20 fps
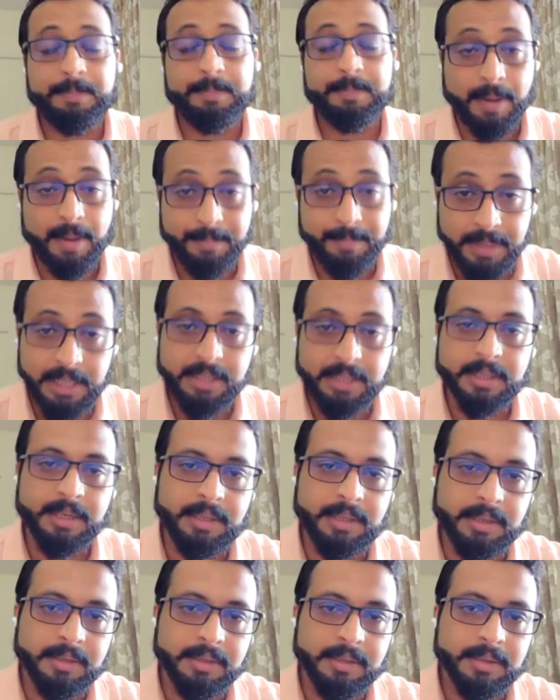that
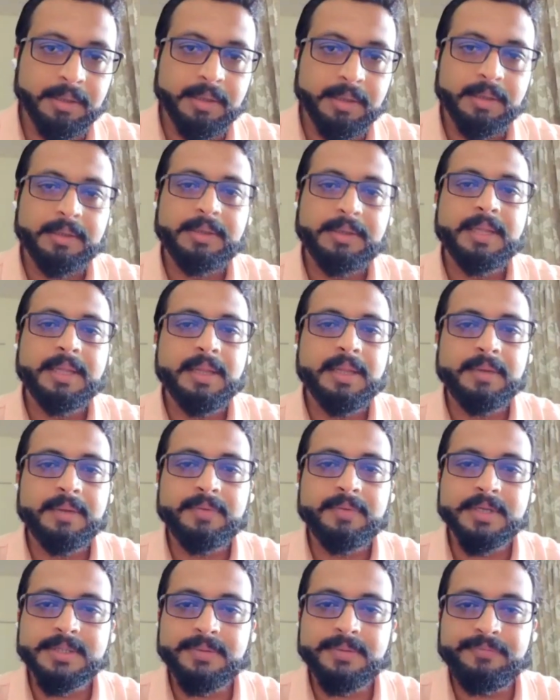publicly, then
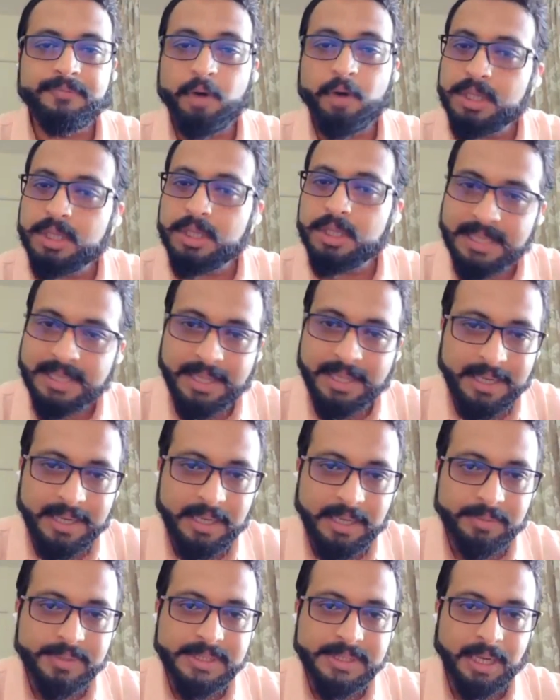there was a false
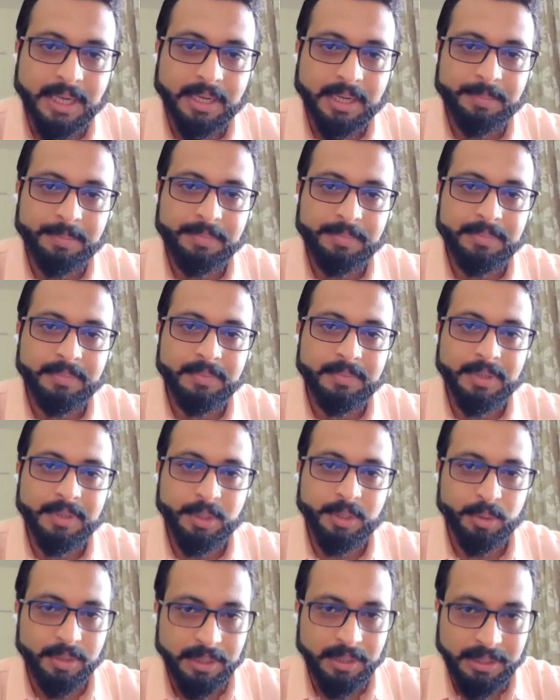narrative set up
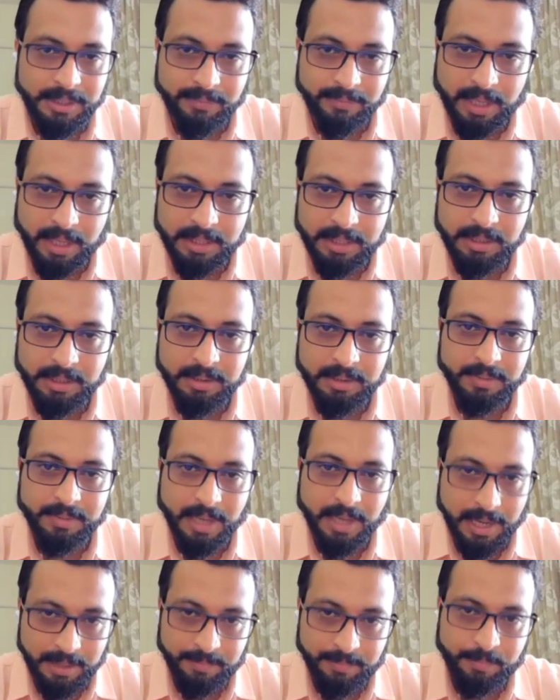during Diwali
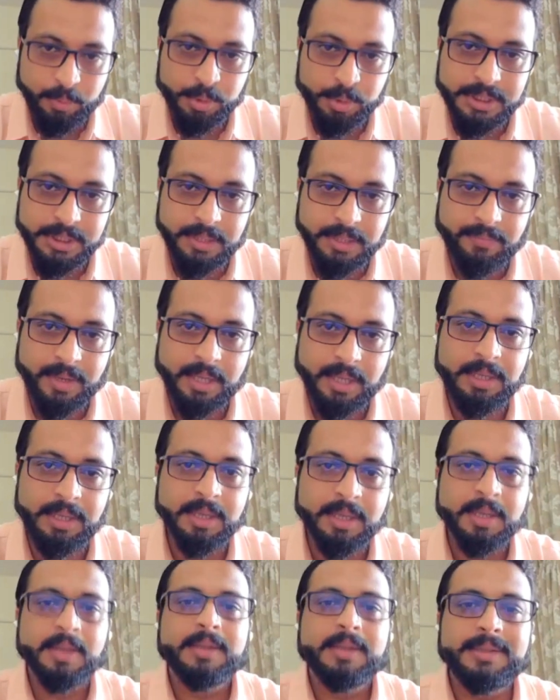and
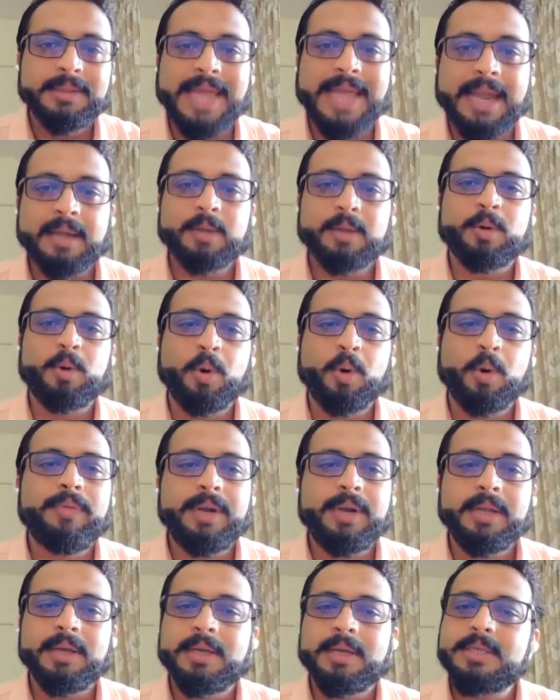post-Diwali that
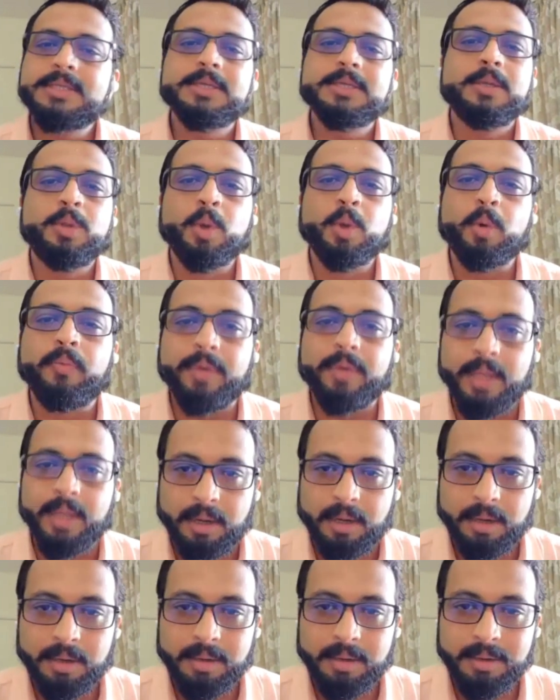COVID is
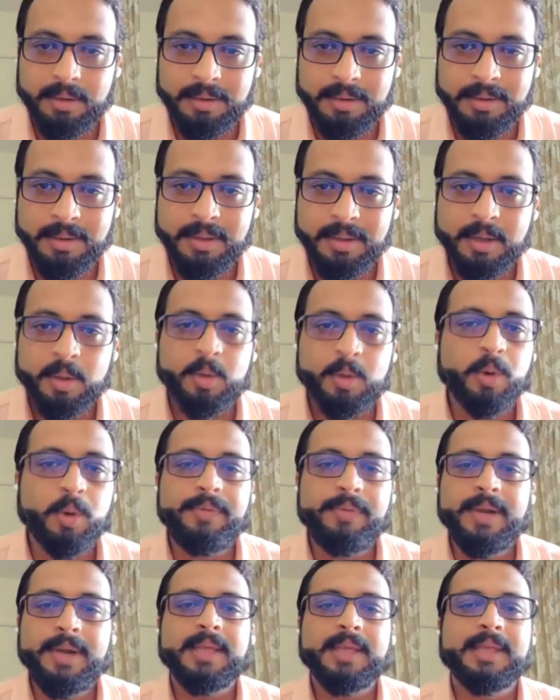nowhere.
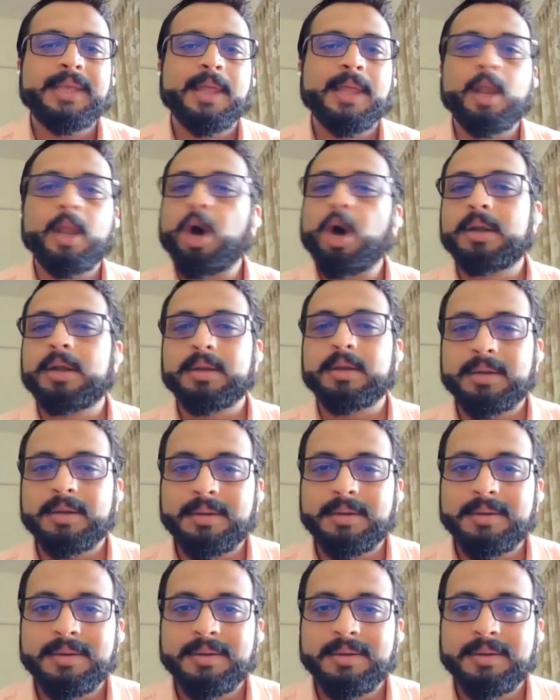COVID cannot